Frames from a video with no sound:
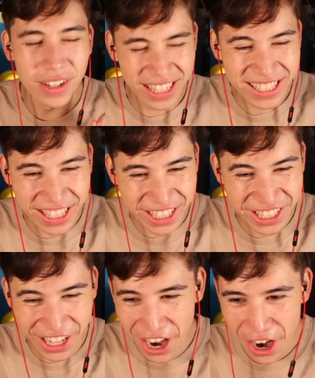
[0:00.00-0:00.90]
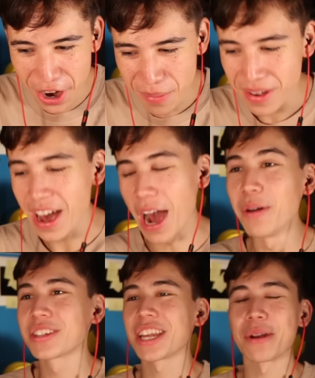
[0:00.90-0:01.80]
Melissa's week. Job.
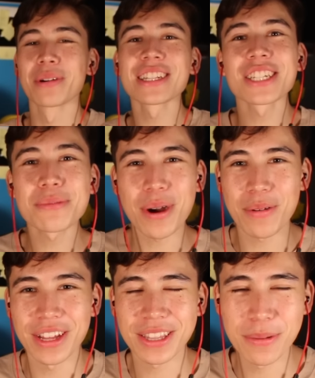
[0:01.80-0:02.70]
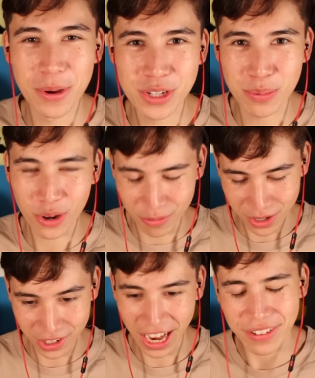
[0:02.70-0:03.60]
I'm just kidding. Melissa's probably, like, the most supportive
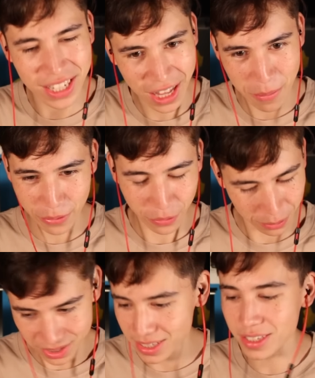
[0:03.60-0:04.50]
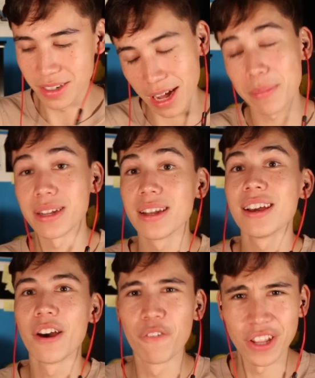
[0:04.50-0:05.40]
mother. I've said that before, but still, I mean...
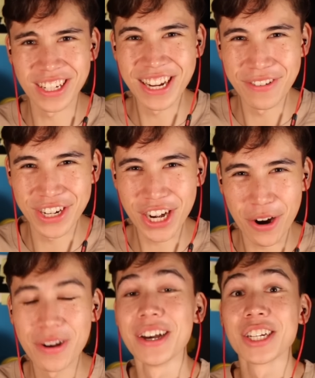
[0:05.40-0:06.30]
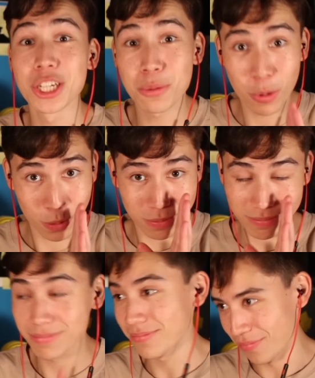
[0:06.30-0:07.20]
For the TV show, she's
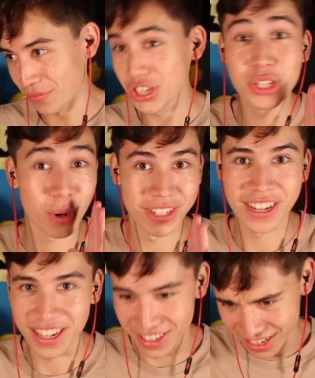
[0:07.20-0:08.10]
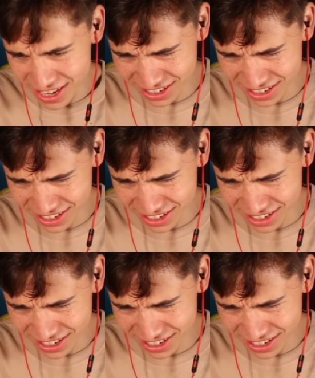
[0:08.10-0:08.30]
She's quite sassy.